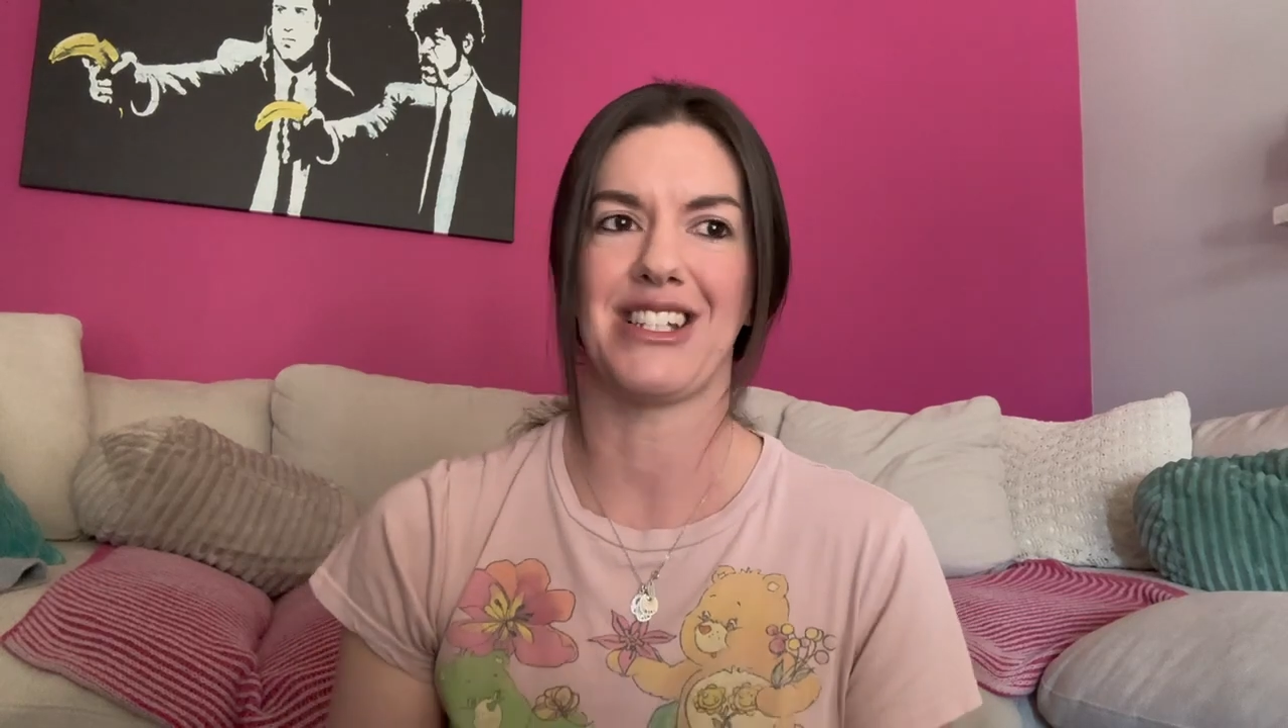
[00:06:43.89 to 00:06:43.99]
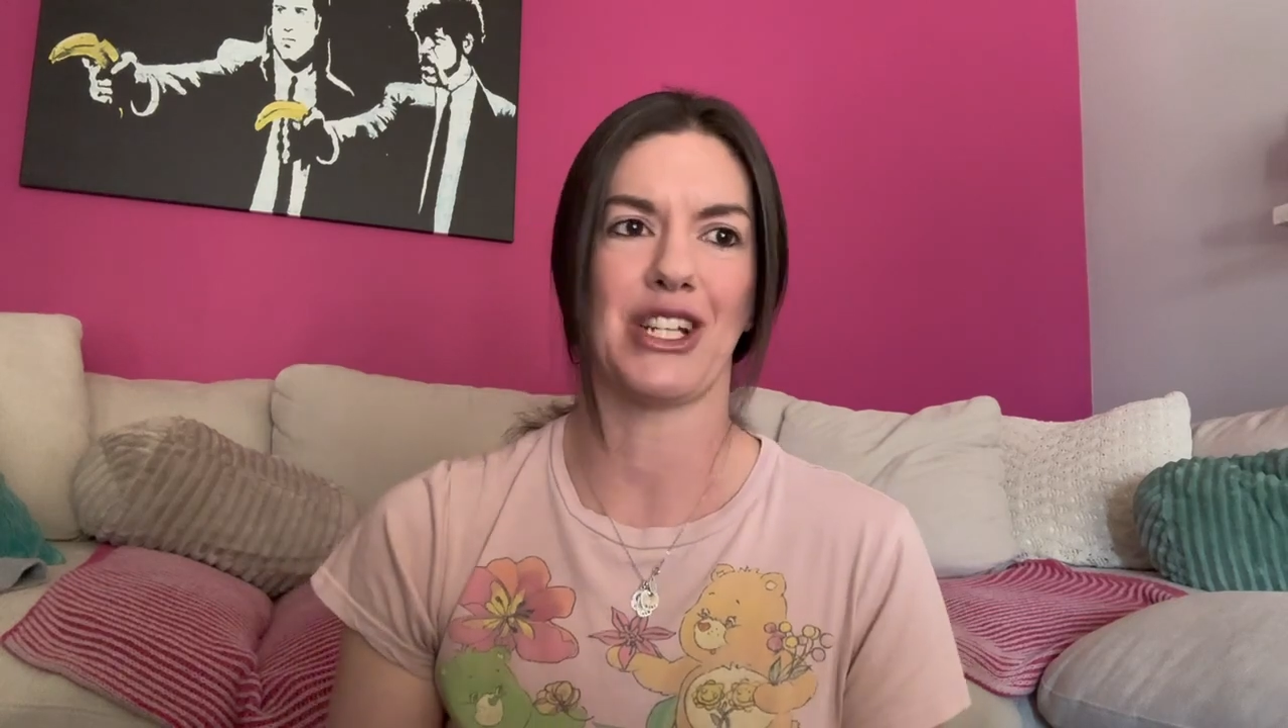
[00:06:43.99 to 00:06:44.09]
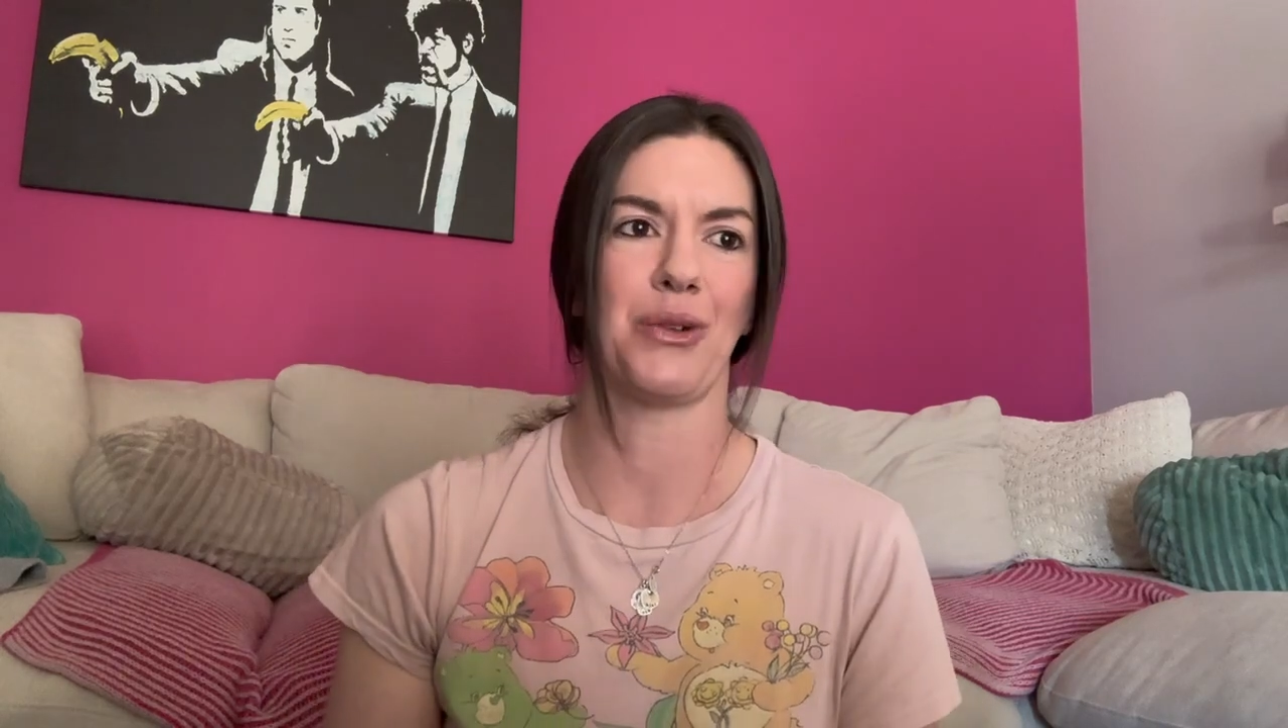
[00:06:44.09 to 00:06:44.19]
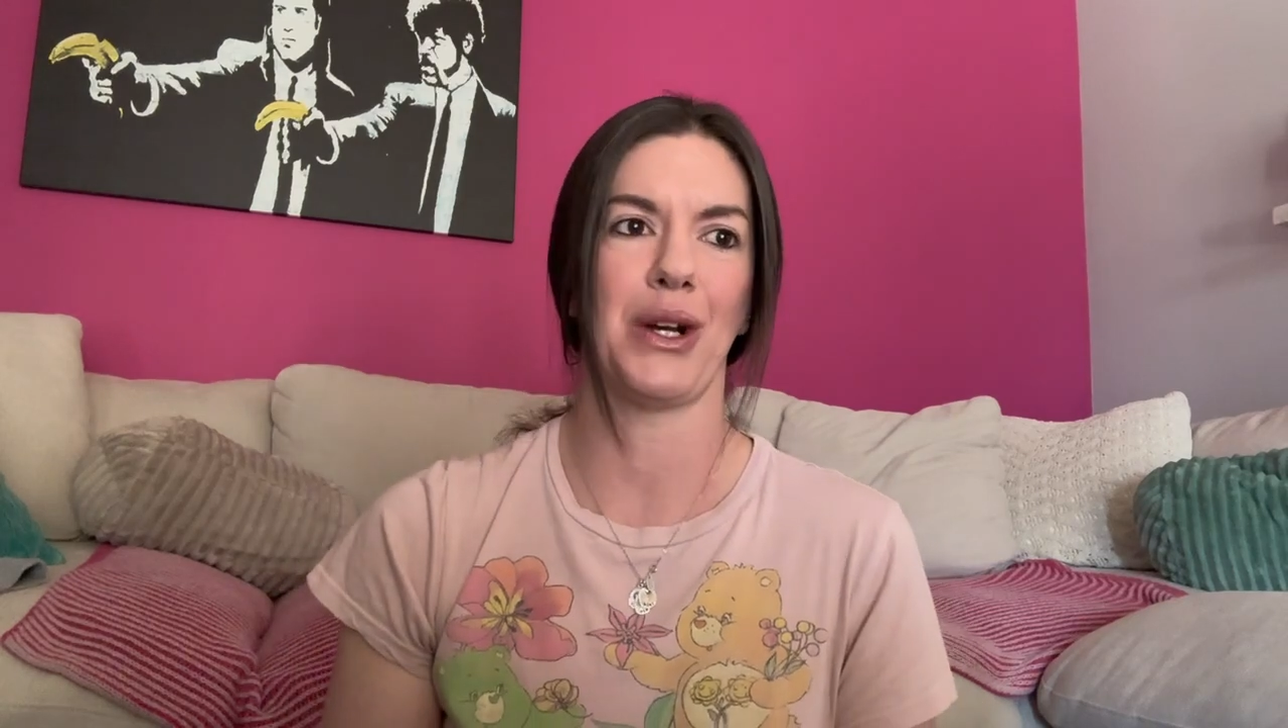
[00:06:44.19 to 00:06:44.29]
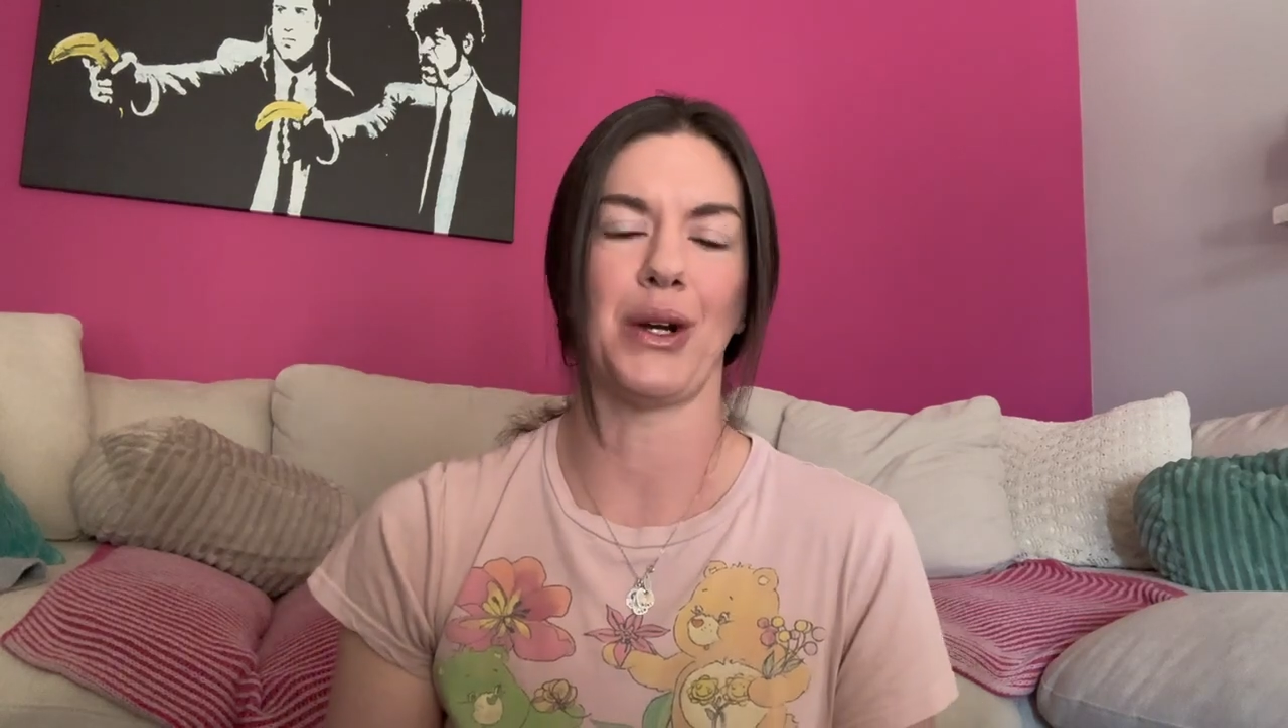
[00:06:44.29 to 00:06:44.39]
to
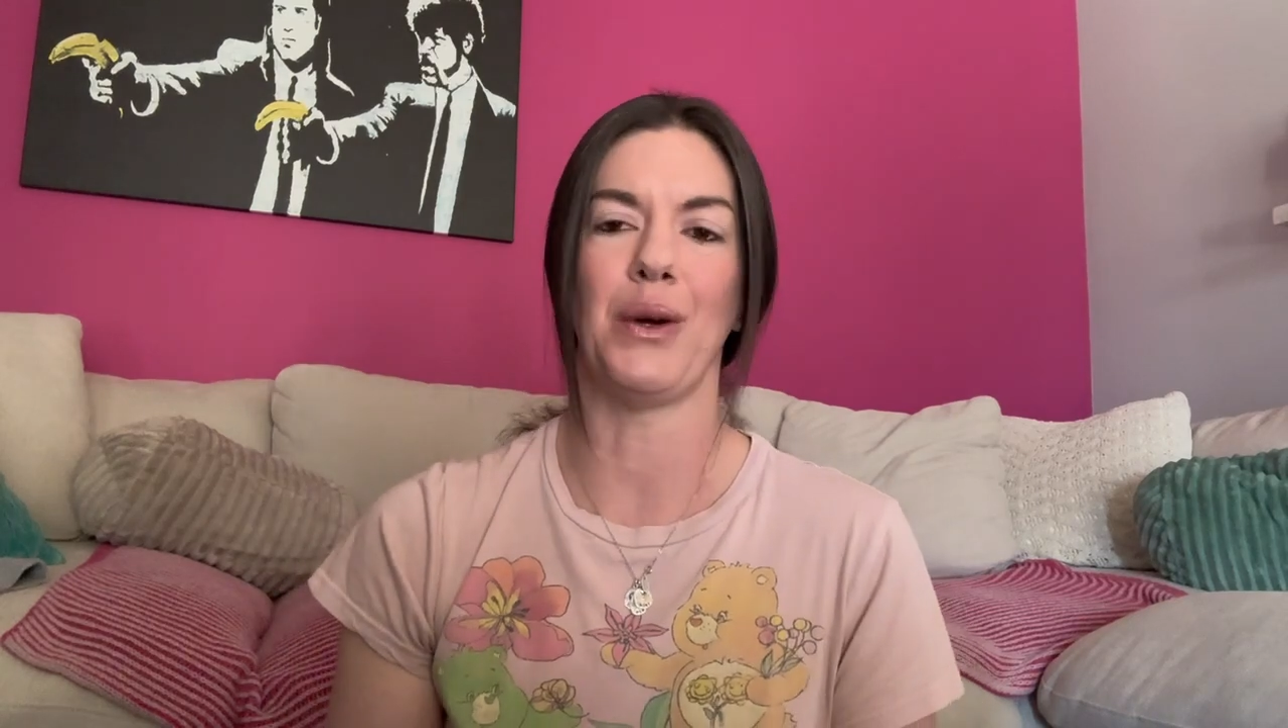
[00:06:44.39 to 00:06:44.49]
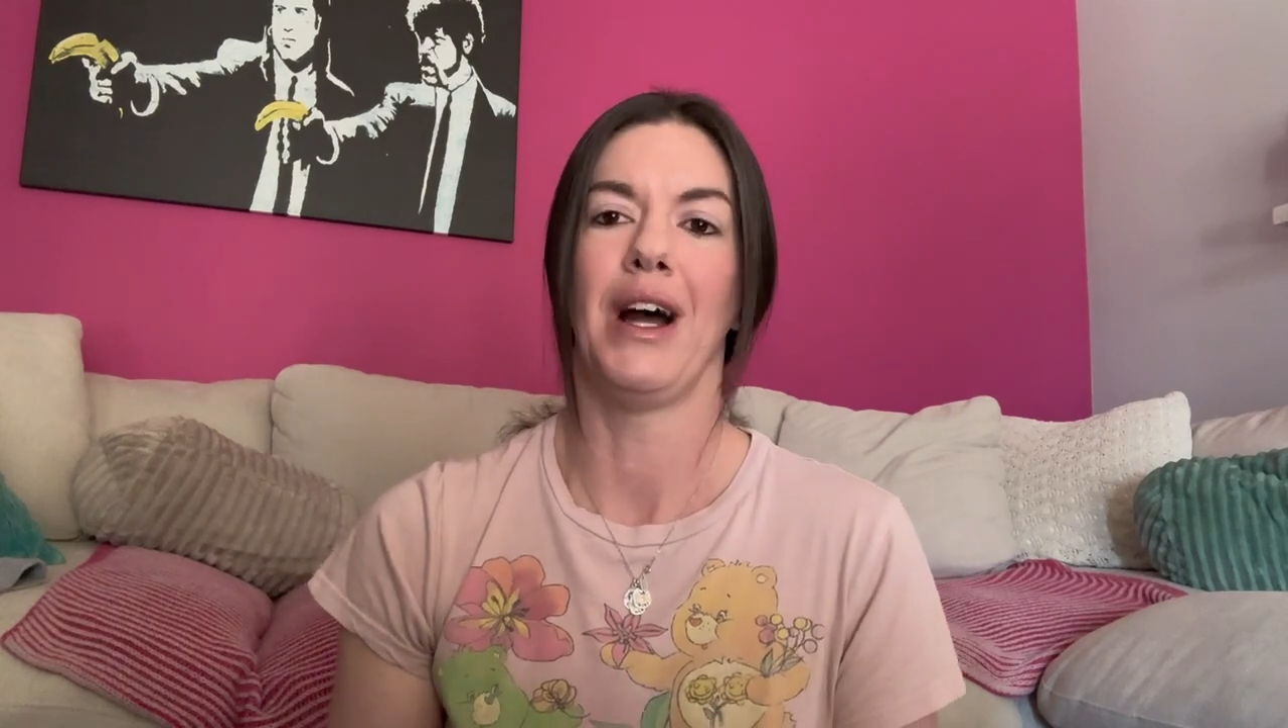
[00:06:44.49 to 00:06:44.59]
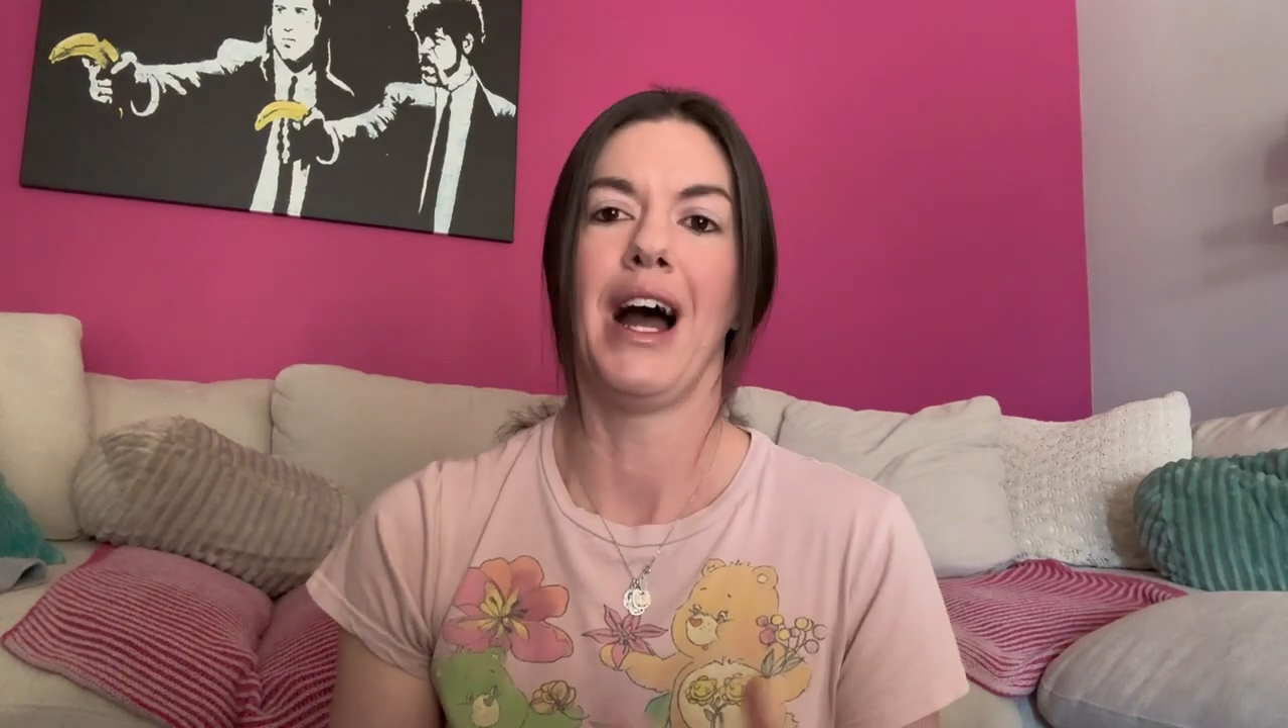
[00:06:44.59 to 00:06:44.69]
grow.